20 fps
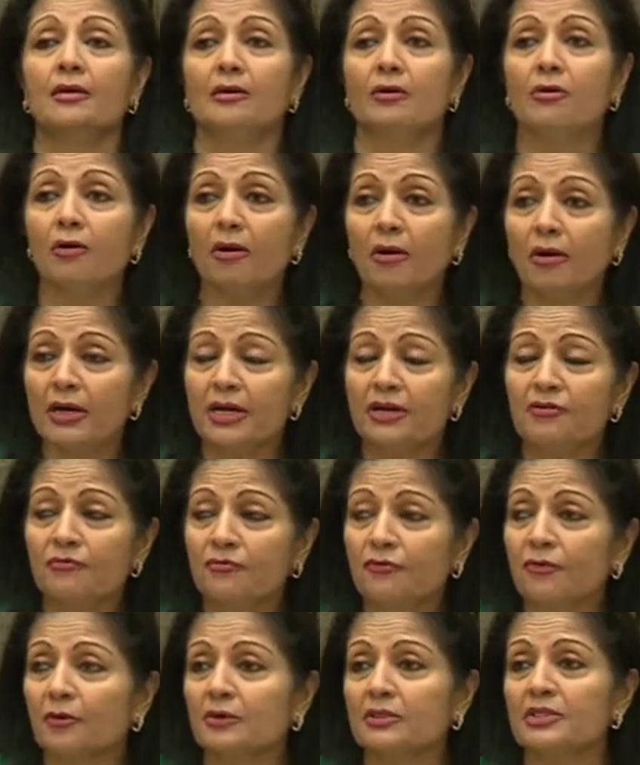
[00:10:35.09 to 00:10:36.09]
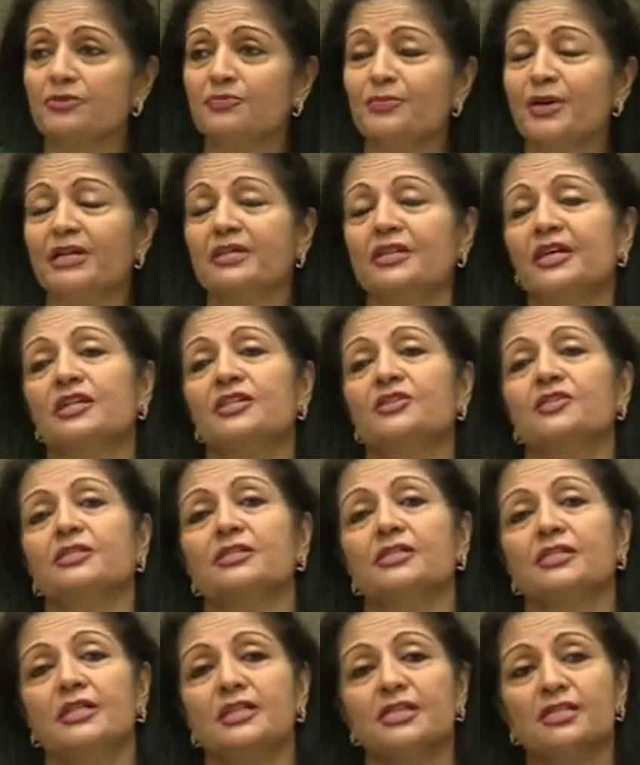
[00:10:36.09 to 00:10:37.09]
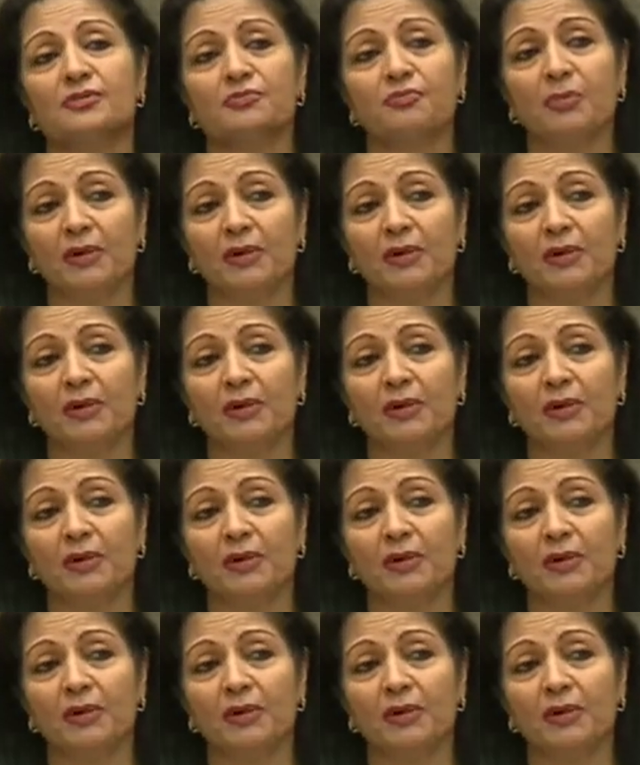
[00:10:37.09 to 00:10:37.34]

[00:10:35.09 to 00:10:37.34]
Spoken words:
law enforcement agencies,